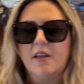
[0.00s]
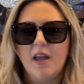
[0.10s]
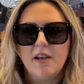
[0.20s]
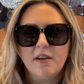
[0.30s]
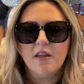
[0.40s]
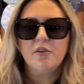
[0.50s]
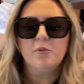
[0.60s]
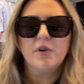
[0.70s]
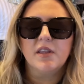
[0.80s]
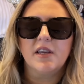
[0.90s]
And another
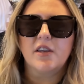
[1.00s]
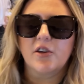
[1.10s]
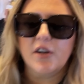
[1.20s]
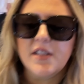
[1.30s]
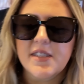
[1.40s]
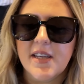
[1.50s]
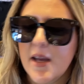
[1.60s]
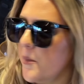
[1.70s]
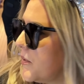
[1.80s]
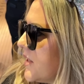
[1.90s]
really good
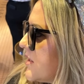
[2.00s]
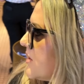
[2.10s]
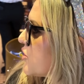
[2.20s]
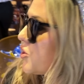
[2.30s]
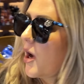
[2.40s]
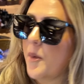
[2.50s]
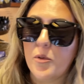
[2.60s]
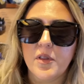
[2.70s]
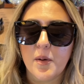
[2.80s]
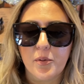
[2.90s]
tip is to shop
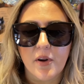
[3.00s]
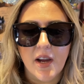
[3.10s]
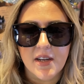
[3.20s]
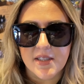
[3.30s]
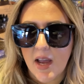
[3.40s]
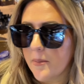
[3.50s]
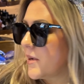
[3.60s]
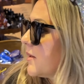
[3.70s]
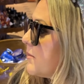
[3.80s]
when the parade is happening,